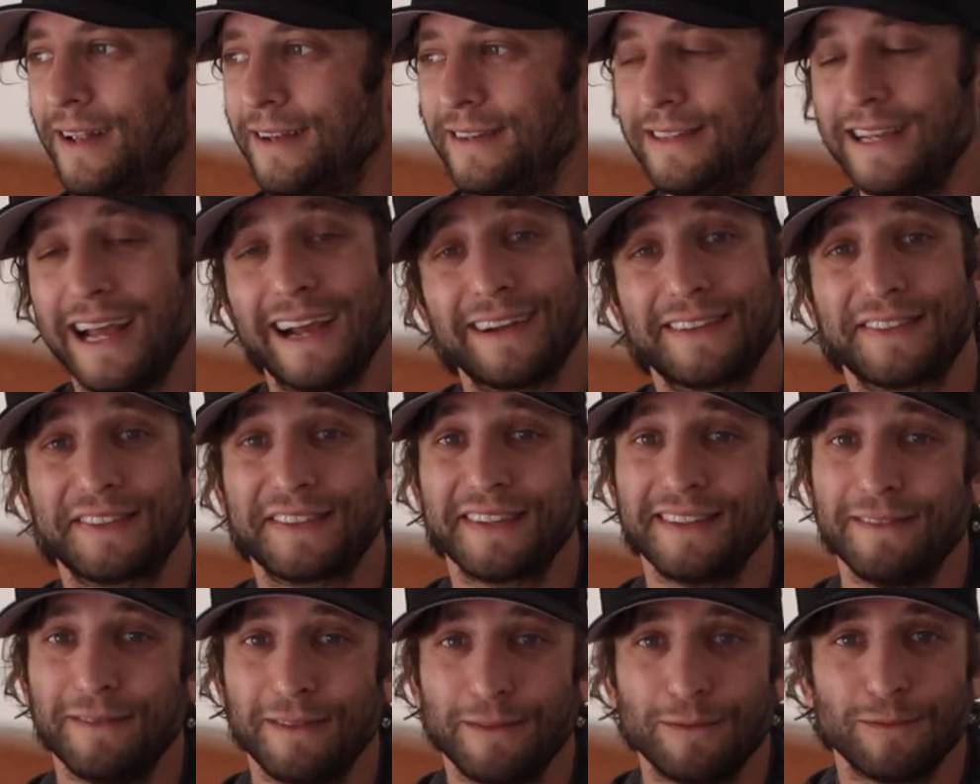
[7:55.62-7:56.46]

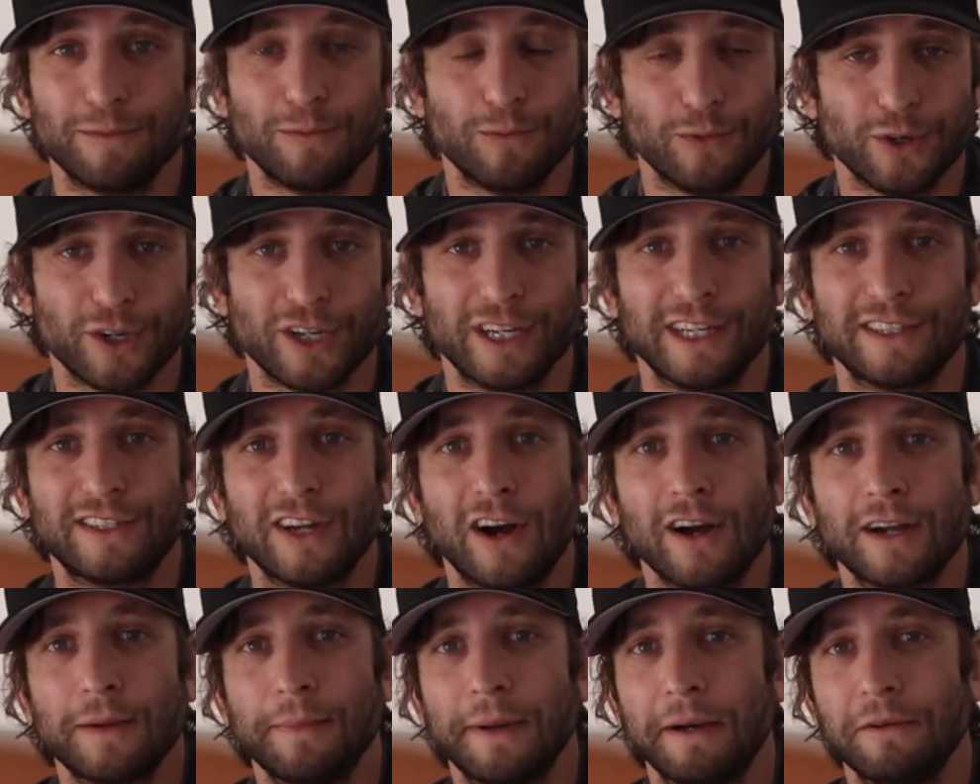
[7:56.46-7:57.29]
Next, we're going to
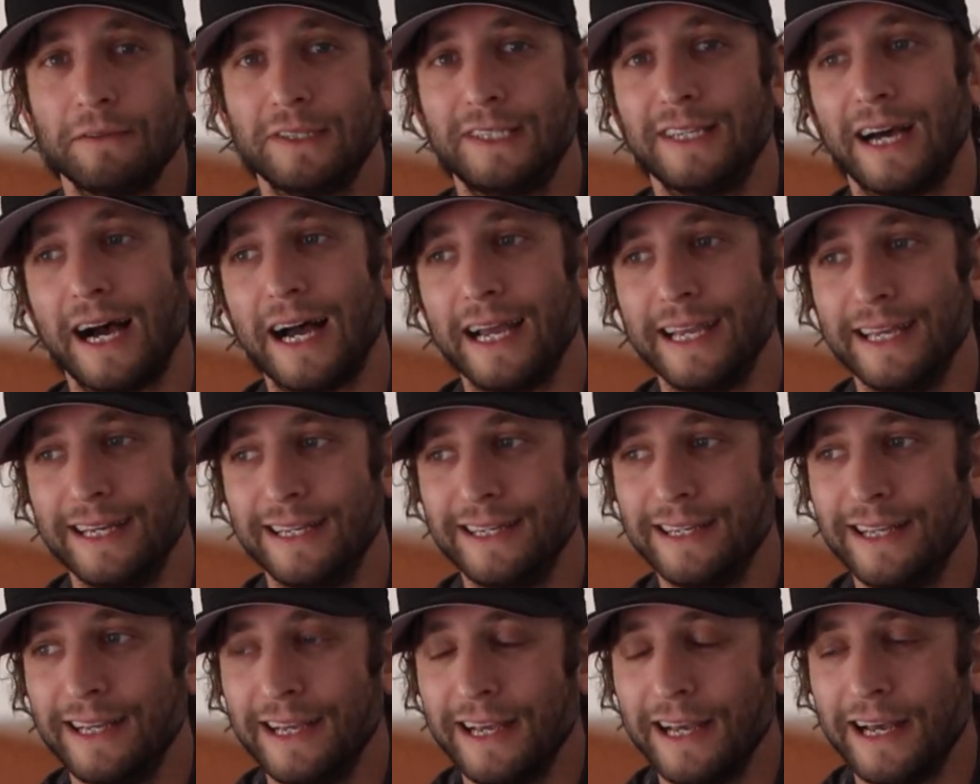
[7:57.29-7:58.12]
talk about
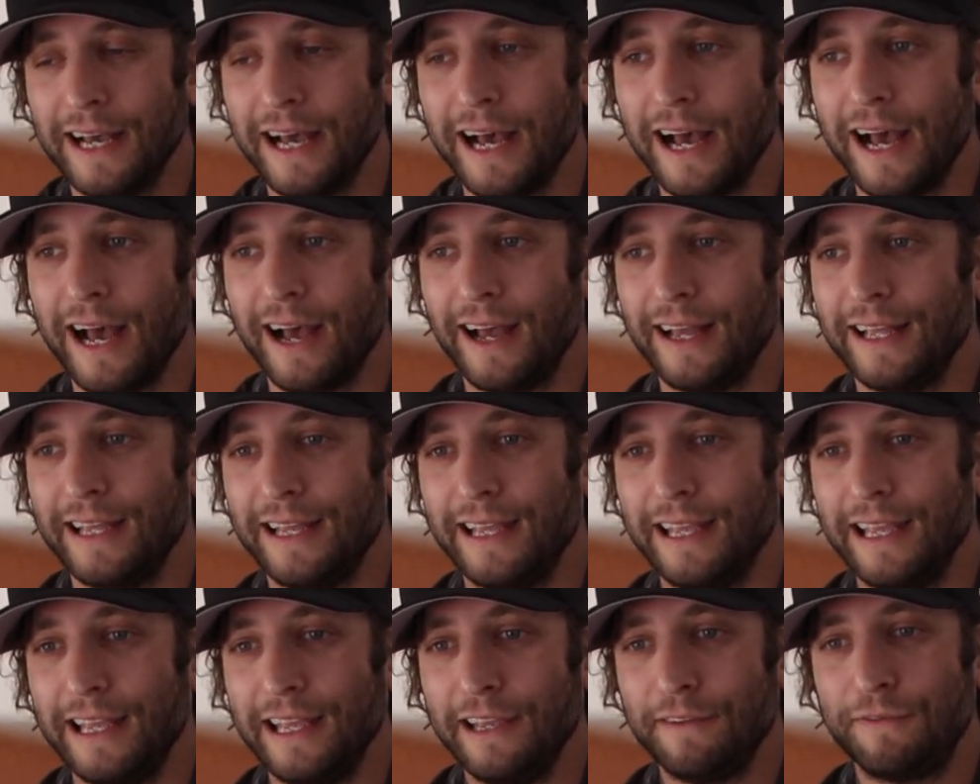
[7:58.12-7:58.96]
diet.
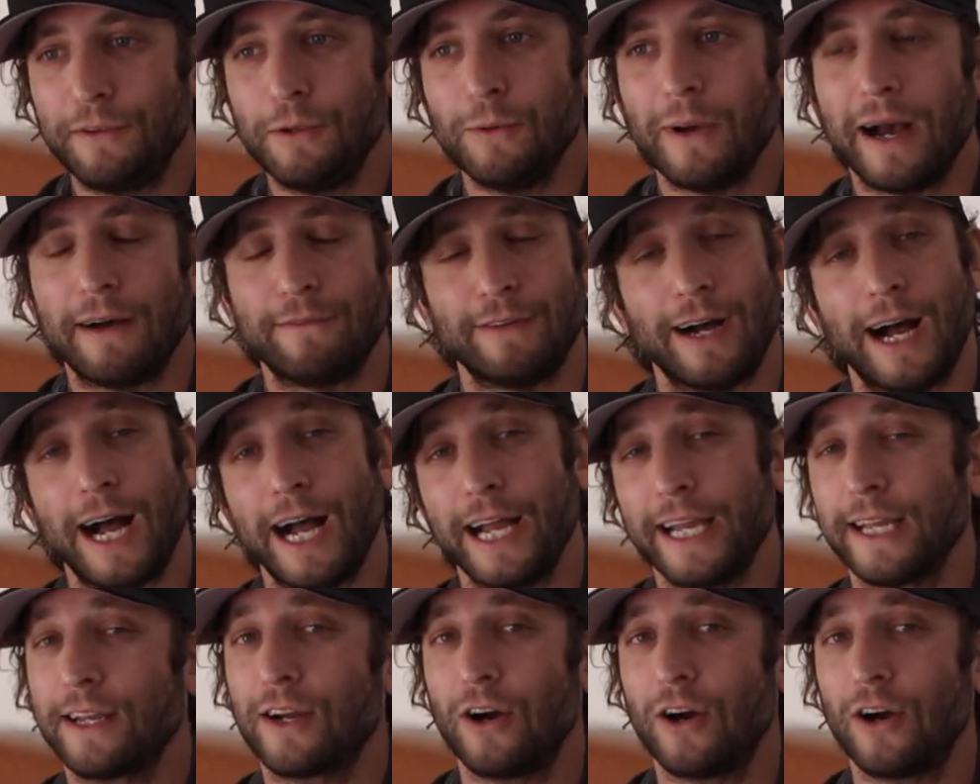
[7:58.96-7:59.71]
If you have a high